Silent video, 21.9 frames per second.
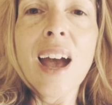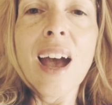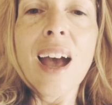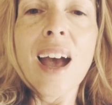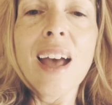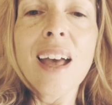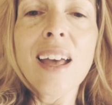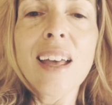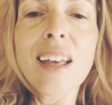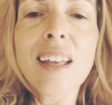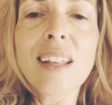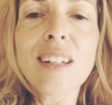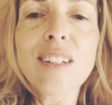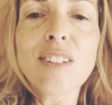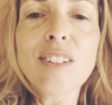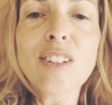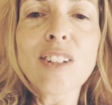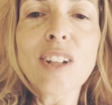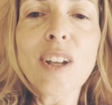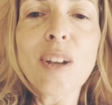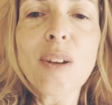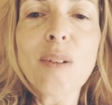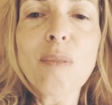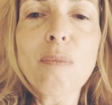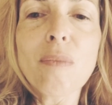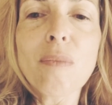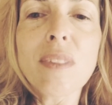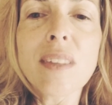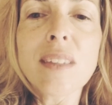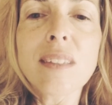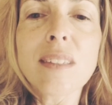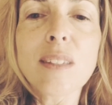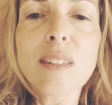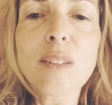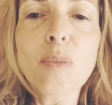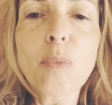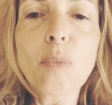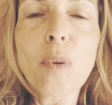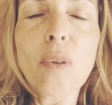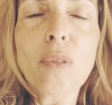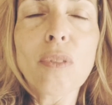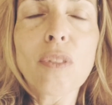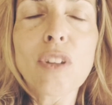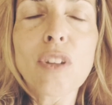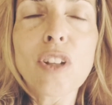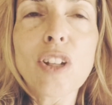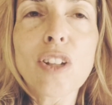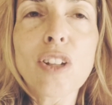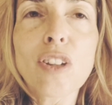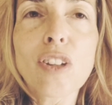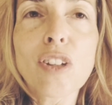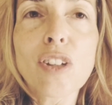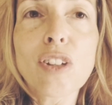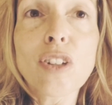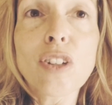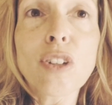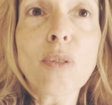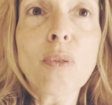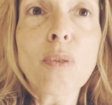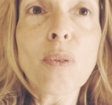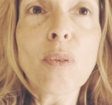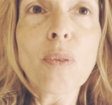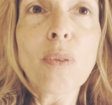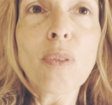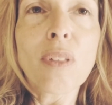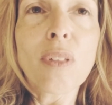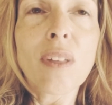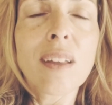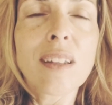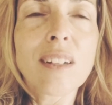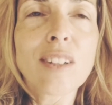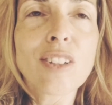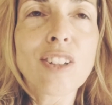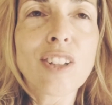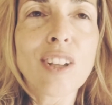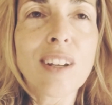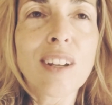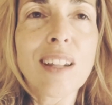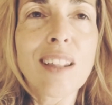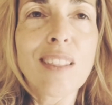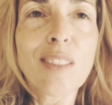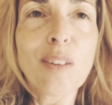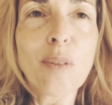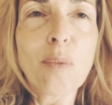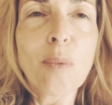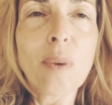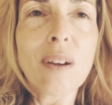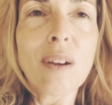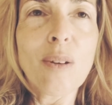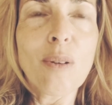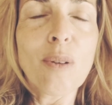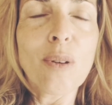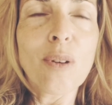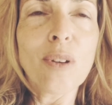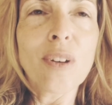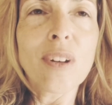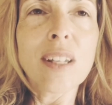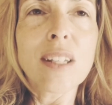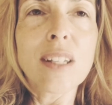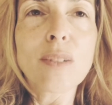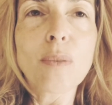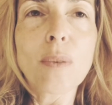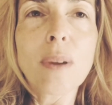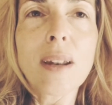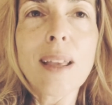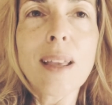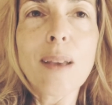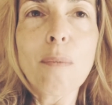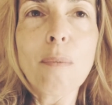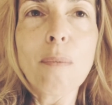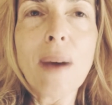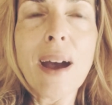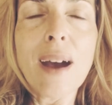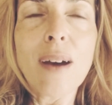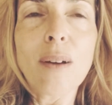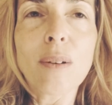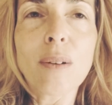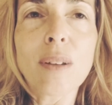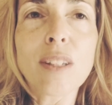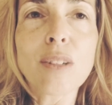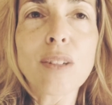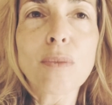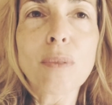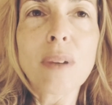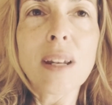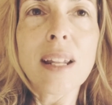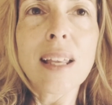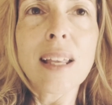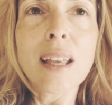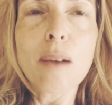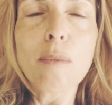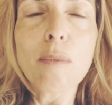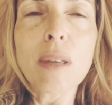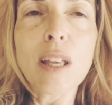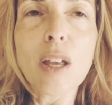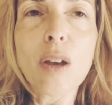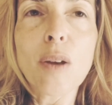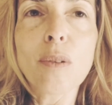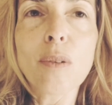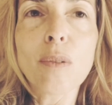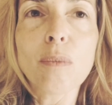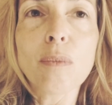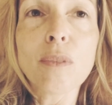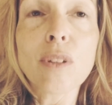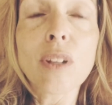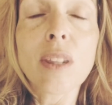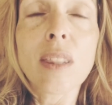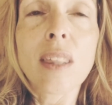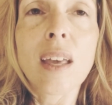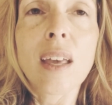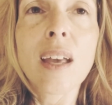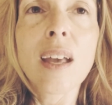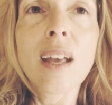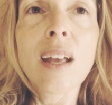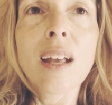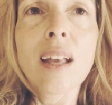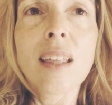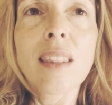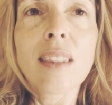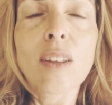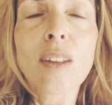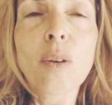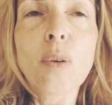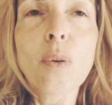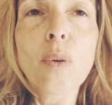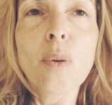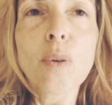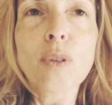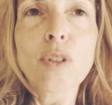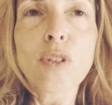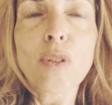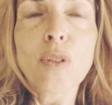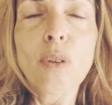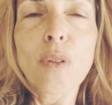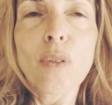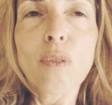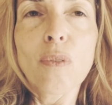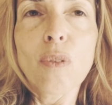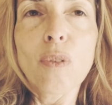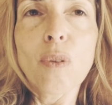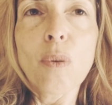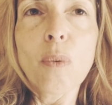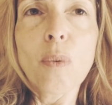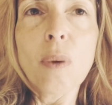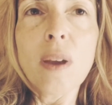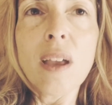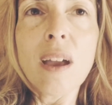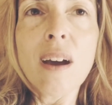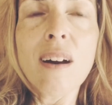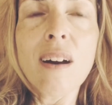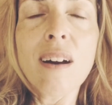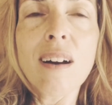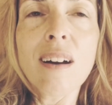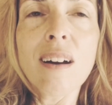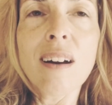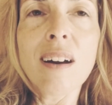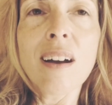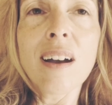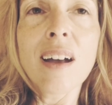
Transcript: And this is what the truth journey that we're on is really about, is really coming home to the core truth of who we are.